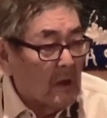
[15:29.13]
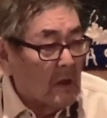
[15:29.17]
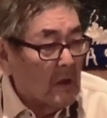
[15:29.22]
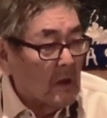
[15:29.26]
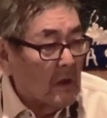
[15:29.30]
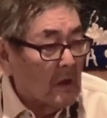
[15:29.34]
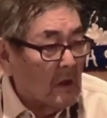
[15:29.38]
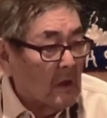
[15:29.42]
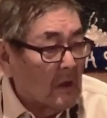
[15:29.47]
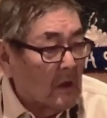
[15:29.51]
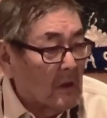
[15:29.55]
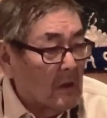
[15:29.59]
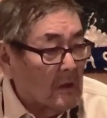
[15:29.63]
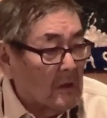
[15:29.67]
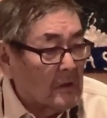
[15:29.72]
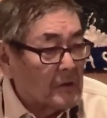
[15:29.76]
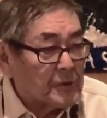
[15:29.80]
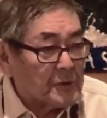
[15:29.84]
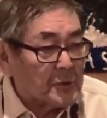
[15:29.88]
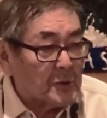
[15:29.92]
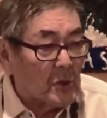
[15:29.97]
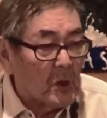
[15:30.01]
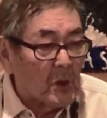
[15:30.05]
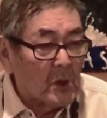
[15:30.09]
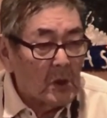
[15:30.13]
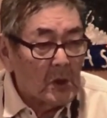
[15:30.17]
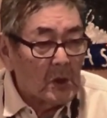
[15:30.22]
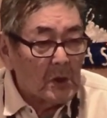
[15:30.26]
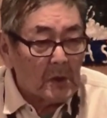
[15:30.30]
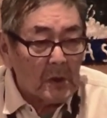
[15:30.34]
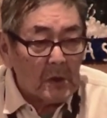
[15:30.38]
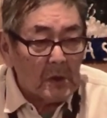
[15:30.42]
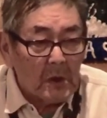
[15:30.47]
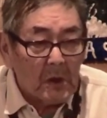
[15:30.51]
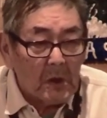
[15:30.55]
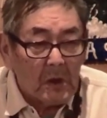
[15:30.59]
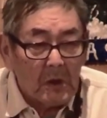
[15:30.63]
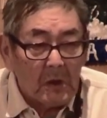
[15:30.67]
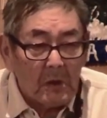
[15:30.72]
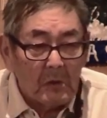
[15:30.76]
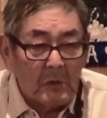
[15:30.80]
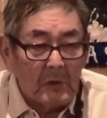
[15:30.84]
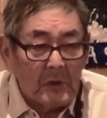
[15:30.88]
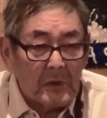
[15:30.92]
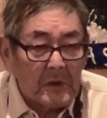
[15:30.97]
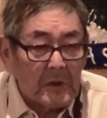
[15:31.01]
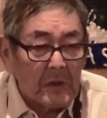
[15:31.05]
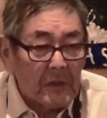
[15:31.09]
stronger. We
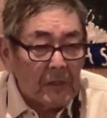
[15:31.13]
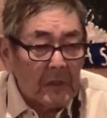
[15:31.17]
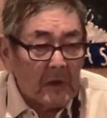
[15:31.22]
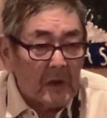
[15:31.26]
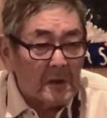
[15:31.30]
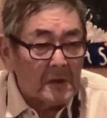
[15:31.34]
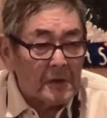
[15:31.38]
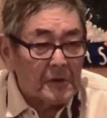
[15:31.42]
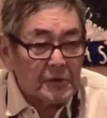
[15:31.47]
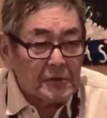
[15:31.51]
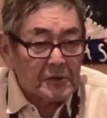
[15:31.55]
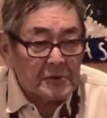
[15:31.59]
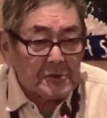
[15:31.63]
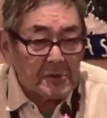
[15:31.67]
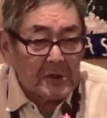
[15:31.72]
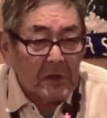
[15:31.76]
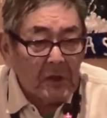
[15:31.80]
get our strength